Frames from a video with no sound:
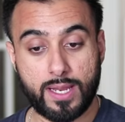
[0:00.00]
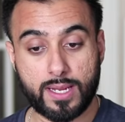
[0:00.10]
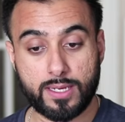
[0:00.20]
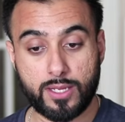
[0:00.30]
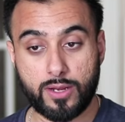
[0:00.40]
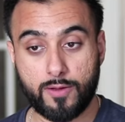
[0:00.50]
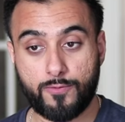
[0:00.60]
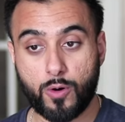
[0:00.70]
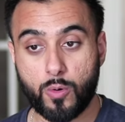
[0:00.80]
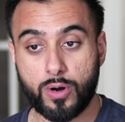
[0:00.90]
and continue to hit
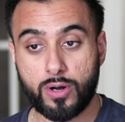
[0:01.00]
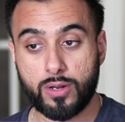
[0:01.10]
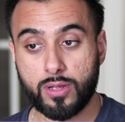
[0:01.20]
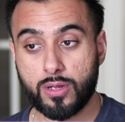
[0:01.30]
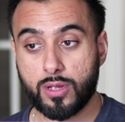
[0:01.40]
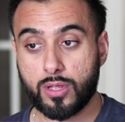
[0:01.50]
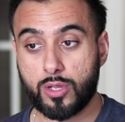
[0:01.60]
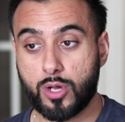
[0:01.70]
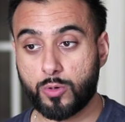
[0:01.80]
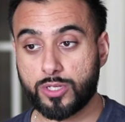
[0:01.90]
forward, you
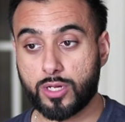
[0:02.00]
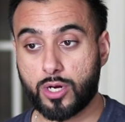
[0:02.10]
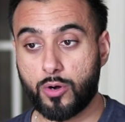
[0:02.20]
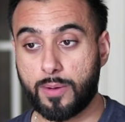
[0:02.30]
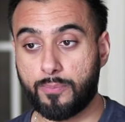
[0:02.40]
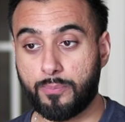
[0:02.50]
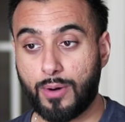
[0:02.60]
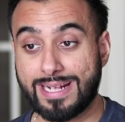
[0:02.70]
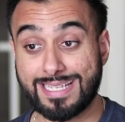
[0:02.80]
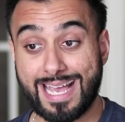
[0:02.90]
go to the current
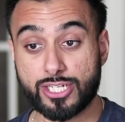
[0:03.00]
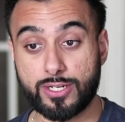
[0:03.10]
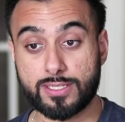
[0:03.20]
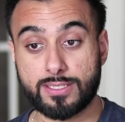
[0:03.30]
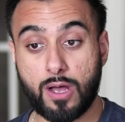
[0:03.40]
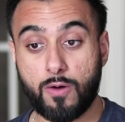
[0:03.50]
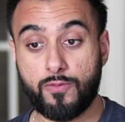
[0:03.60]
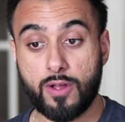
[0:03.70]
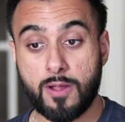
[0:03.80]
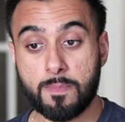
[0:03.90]
price action
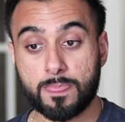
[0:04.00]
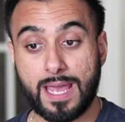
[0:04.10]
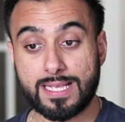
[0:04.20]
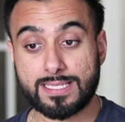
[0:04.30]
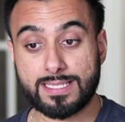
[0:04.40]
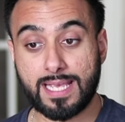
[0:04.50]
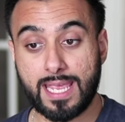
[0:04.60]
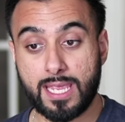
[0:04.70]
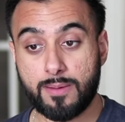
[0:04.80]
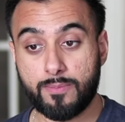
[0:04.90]
itself, that
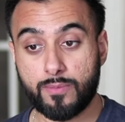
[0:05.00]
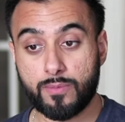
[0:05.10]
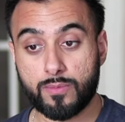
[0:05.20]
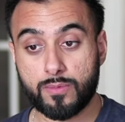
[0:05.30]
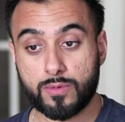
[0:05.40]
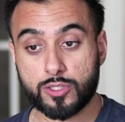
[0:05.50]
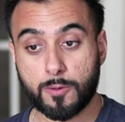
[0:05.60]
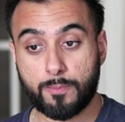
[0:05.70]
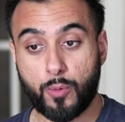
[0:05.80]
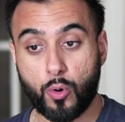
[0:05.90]
same
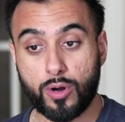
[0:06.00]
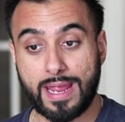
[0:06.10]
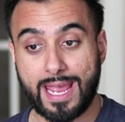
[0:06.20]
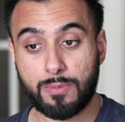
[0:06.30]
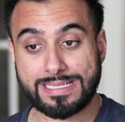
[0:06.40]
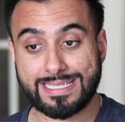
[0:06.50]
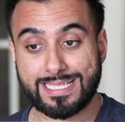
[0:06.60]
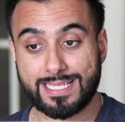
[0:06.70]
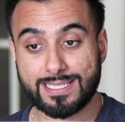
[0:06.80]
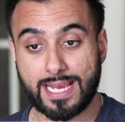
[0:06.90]
support and
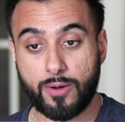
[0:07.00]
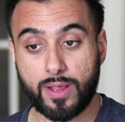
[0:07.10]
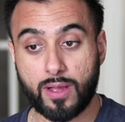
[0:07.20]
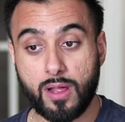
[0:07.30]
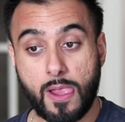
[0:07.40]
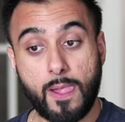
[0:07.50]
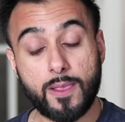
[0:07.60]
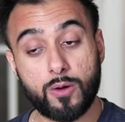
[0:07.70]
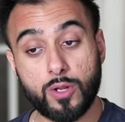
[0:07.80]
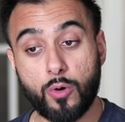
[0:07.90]
resistance area,
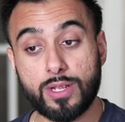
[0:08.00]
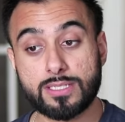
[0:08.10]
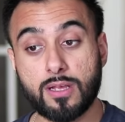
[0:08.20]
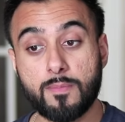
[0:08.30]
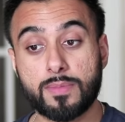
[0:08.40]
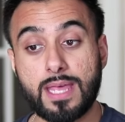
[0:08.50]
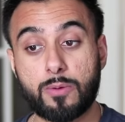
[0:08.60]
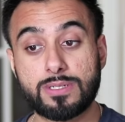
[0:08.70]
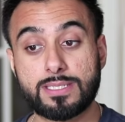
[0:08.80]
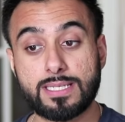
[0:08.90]
you'll notice that
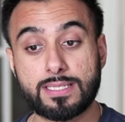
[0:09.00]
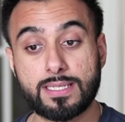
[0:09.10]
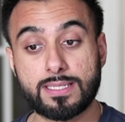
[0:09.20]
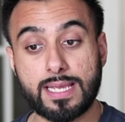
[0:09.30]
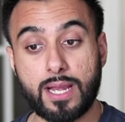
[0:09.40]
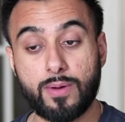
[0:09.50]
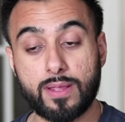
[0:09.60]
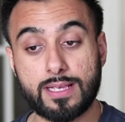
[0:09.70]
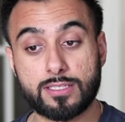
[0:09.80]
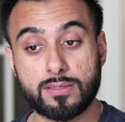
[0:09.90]
resistance area
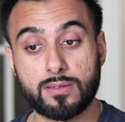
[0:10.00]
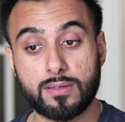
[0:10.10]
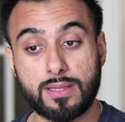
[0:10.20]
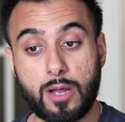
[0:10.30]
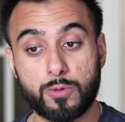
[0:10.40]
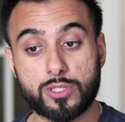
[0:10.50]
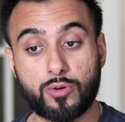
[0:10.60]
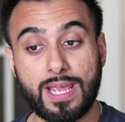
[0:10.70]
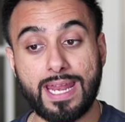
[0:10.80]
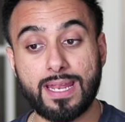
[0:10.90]
that was
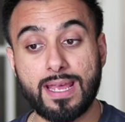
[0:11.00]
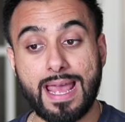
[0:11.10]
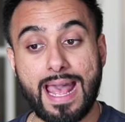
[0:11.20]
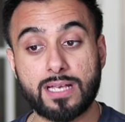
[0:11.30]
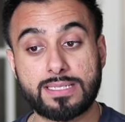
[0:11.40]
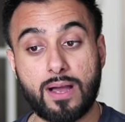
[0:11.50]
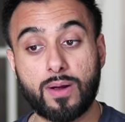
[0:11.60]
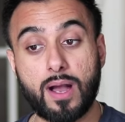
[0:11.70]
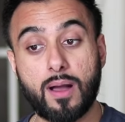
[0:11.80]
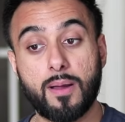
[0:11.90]
created has now
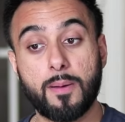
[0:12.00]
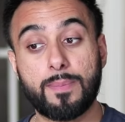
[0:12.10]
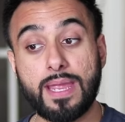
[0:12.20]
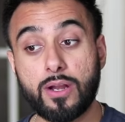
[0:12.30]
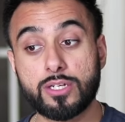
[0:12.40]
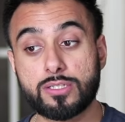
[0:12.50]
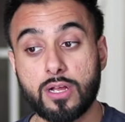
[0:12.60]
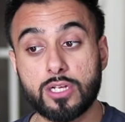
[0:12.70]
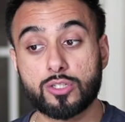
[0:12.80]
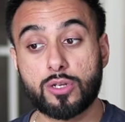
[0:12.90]
got pierced.
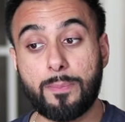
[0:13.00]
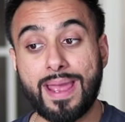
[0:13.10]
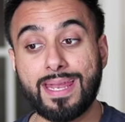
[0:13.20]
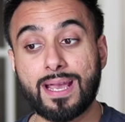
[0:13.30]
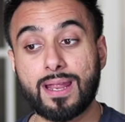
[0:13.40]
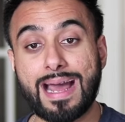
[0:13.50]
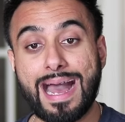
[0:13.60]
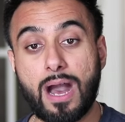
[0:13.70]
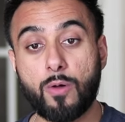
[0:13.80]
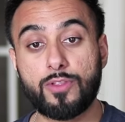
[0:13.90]
So depending on
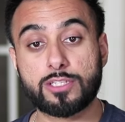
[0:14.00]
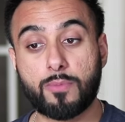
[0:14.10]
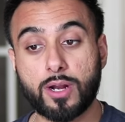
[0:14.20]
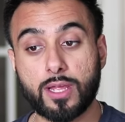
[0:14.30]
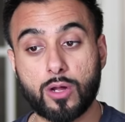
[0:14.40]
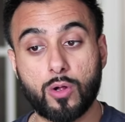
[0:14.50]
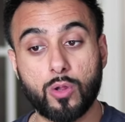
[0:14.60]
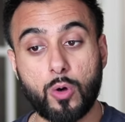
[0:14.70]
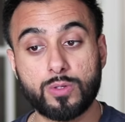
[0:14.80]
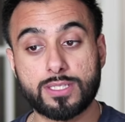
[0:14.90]
how this market
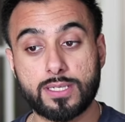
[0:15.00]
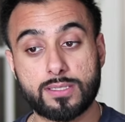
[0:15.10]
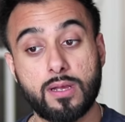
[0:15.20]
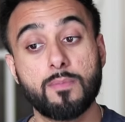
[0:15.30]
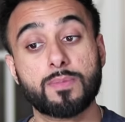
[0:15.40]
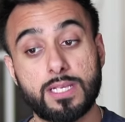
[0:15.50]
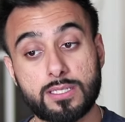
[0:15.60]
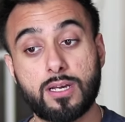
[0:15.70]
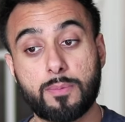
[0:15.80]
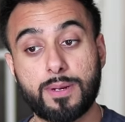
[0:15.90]
closes, this
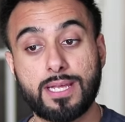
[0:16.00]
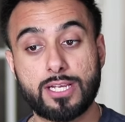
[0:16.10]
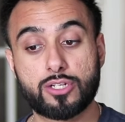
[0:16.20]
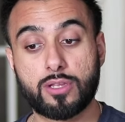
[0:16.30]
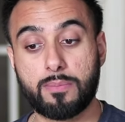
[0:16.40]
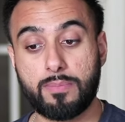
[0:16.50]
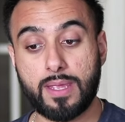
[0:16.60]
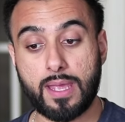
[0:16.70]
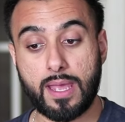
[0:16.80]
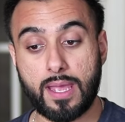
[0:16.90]
could potentially
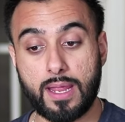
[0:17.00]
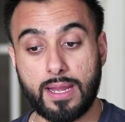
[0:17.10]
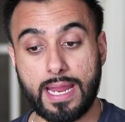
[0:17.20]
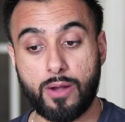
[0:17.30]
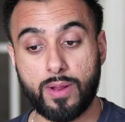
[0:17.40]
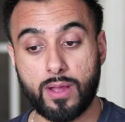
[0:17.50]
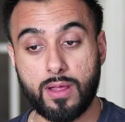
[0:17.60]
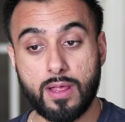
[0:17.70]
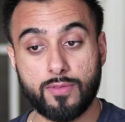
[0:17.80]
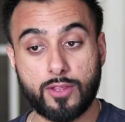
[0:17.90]
be an area
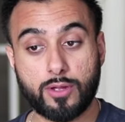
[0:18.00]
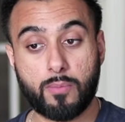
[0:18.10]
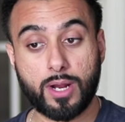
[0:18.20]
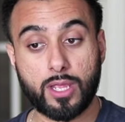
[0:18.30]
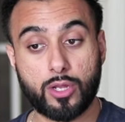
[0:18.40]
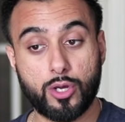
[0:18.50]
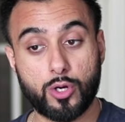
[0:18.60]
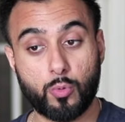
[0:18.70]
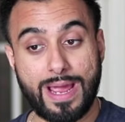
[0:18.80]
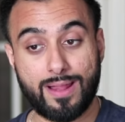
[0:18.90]
that the market could
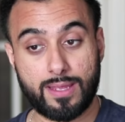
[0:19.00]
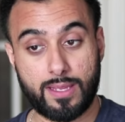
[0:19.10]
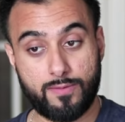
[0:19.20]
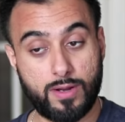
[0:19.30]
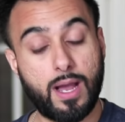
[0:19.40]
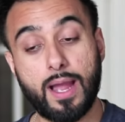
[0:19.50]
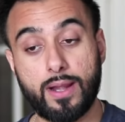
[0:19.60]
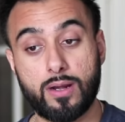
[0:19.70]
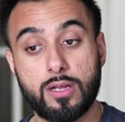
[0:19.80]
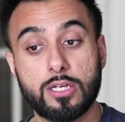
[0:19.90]
rally even
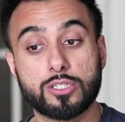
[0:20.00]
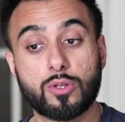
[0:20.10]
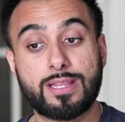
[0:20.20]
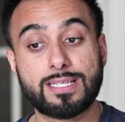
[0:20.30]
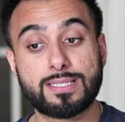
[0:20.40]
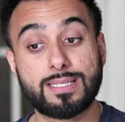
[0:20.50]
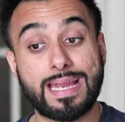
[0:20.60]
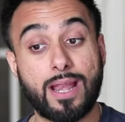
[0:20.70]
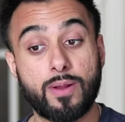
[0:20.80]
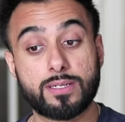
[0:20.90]
higher. So this is an
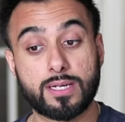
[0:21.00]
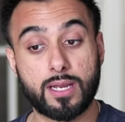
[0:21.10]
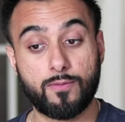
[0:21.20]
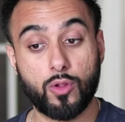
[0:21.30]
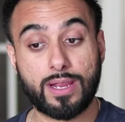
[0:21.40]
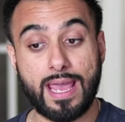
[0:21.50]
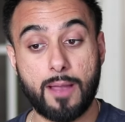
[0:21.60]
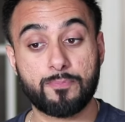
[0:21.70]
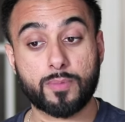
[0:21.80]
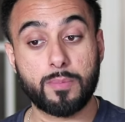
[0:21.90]
area to kind of look
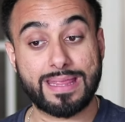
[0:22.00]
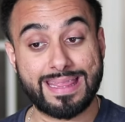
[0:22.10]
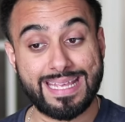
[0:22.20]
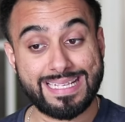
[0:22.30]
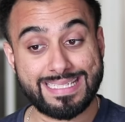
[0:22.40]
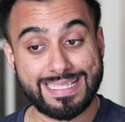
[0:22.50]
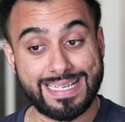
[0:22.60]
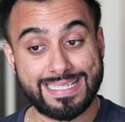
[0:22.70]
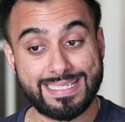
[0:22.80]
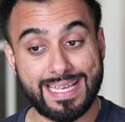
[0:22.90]
at. But this
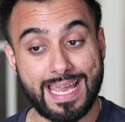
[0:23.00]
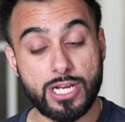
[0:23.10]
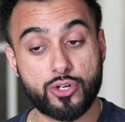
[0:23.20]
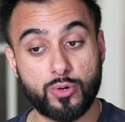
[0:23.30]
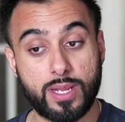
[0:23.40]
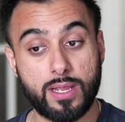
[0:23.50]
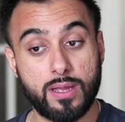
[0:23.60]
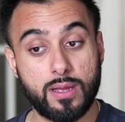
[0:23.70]
is the entry